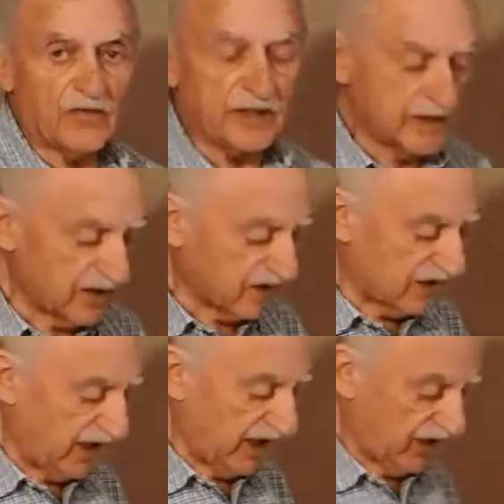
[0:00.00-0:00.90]
This is
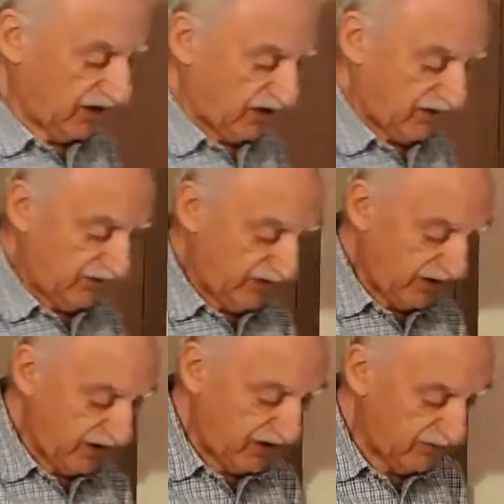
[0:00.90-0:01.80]
the 8th of
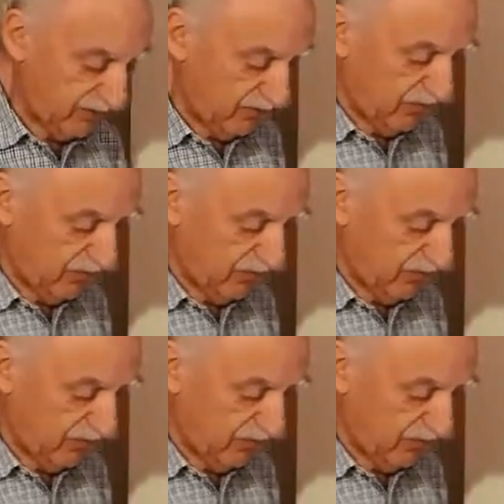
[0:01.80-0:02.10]
the